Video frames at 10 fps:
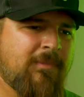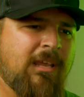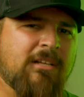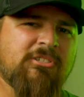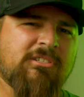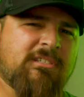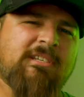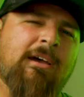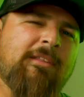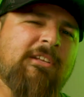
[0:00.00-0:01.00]
Yeah, just to
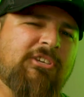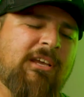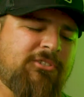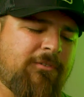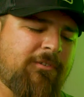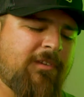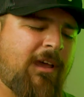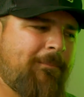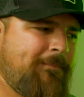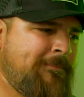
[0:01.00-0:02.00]
see how they change over
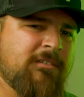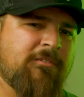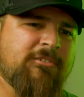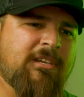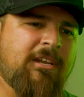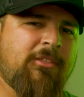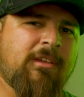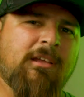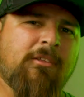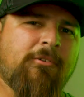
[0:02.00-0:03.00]
time. Because if there's
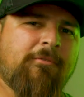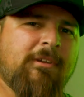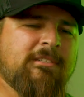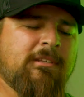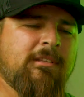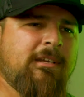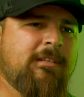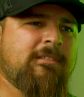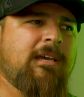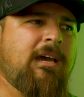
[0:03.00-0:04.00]
anything I learned recently,
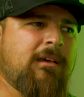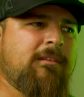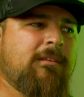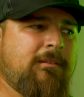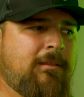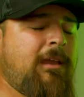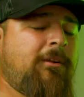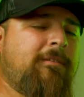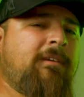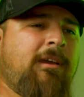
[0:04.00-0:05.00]
it's that the
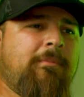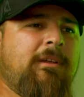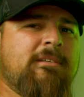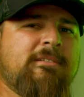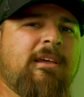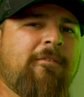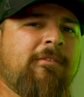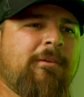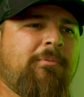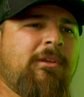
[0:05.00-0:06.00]
airtime does
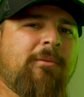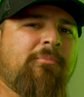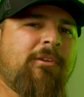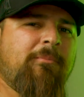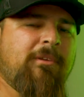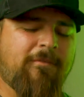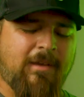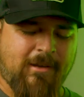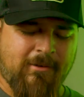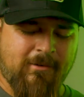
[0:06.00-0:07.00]
definitely play a pretty big
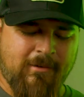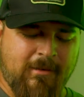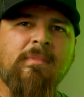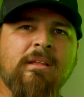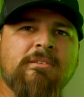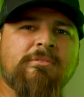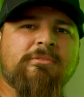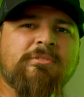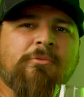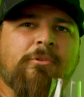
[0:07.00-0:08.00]
factor.
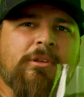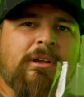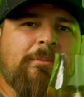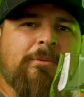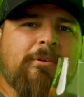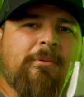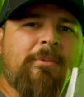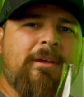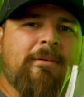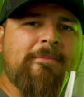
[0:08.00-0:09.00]
Swirl it up a little
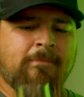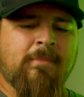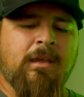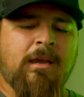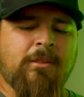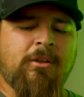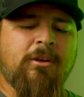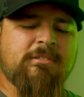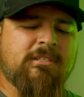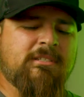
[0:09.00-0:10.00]
bit. The
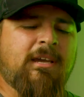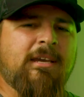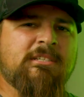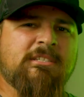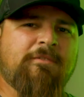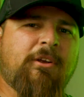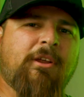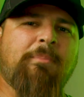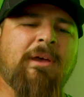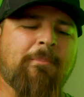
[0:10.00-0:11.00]
nose is nice. It's
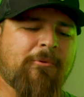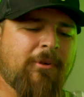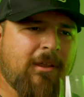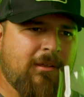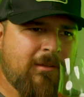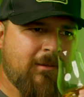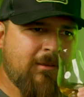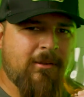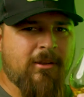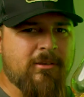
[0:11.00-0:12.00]
very peppery,
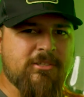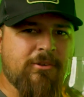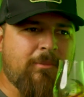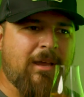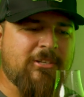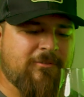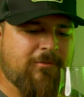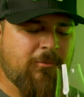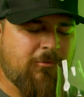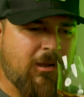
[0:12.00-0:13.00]
as you'd imagine
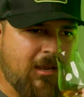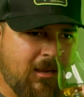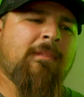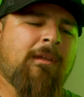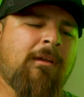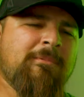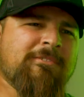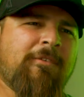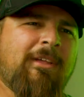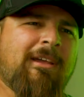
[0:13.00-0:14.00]
from a rye. I
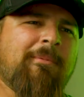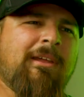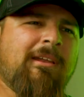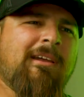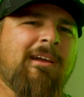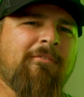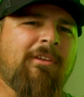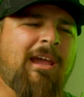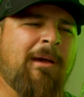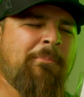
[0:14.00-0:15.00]
almost feel like I'm getting kind of
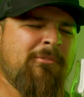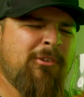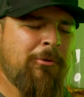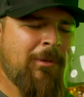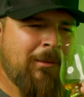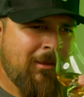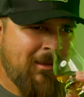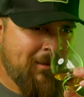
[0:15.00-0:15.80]
an apple note, maybe?